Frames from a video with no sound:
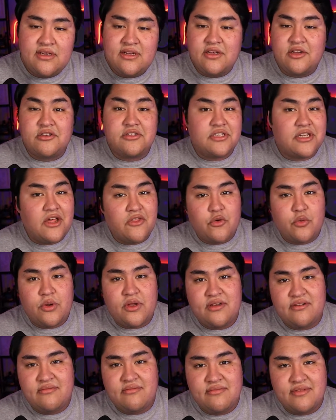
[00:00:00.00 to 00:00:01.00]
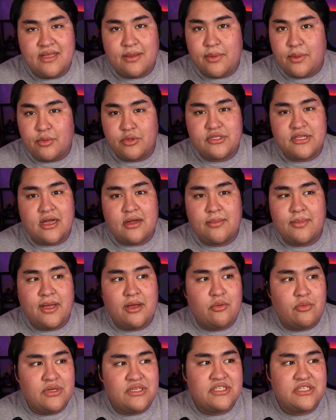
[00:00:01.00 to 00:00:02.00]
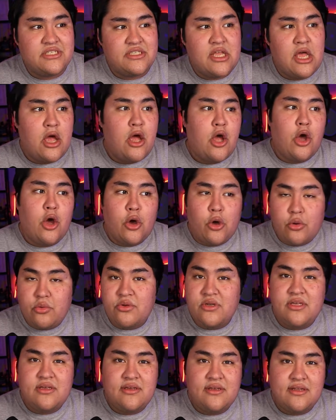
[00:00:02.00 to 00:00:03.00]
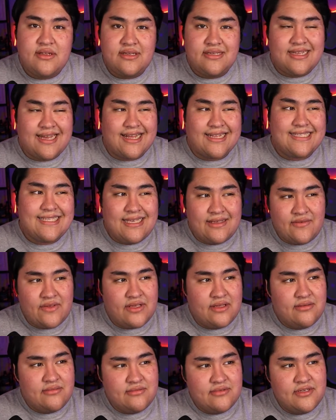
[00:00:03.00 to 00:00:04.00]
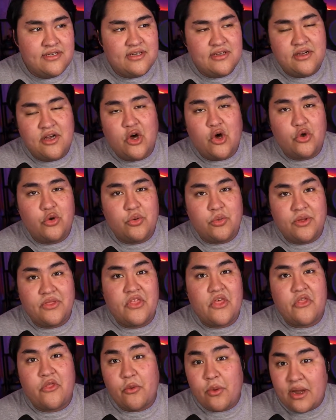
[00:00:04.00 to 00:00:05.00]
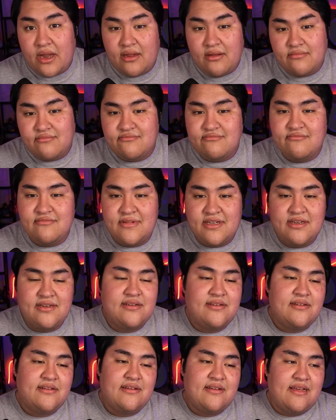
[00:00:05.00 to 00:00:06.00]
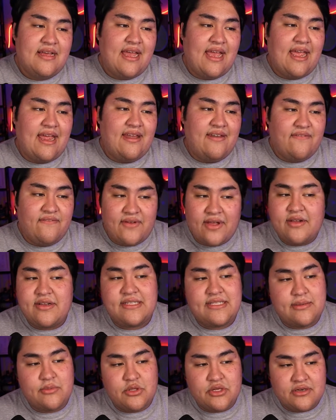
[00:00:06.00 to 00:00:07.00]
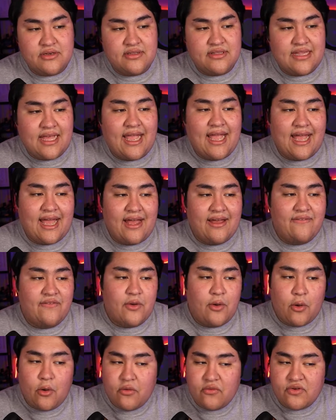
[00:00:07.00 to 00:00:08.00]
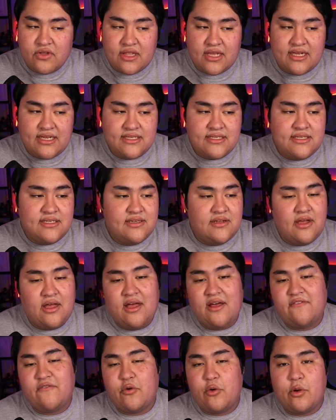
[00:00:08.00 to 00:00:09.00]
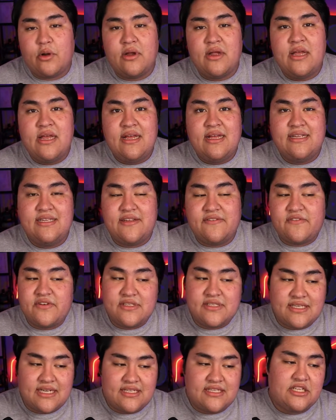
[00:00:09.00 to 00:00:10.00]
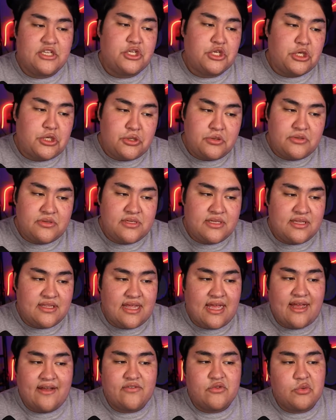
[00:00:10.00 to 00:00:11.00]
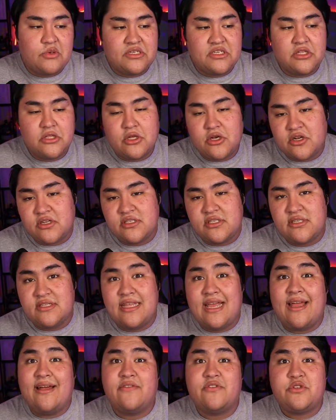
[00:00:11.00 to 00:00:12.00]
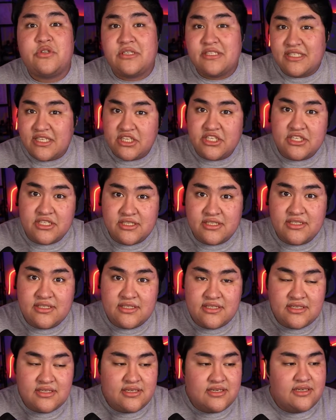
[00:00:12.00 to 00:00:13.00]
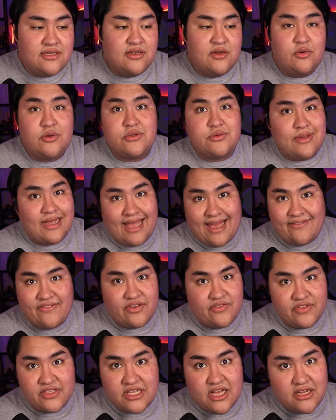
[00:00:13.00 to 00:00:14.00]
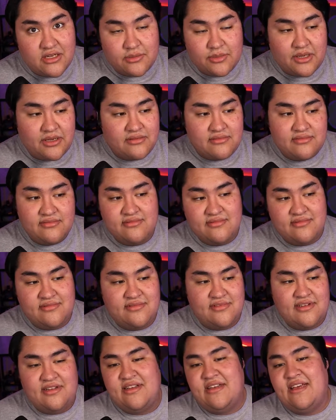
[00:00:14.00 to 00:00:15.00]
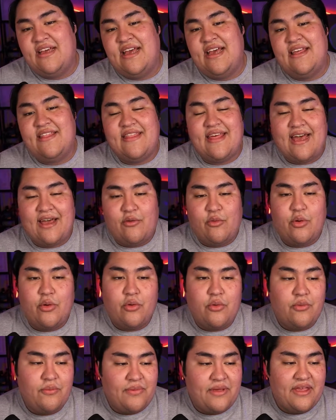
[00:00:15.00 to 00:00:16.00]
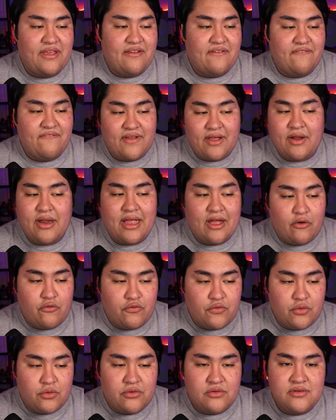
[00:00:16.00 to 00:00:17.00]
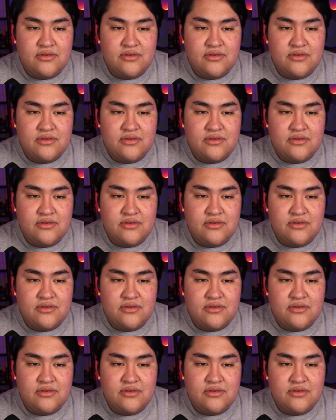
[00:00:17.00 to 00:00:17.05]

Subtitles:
There's another one that people talk about, which is owned.tv, owned with a 3. And very similar. They have overlays for different sites that you use. They have Twitch alerts. They have transitions, which we haven't even talked about. That will be very helpful.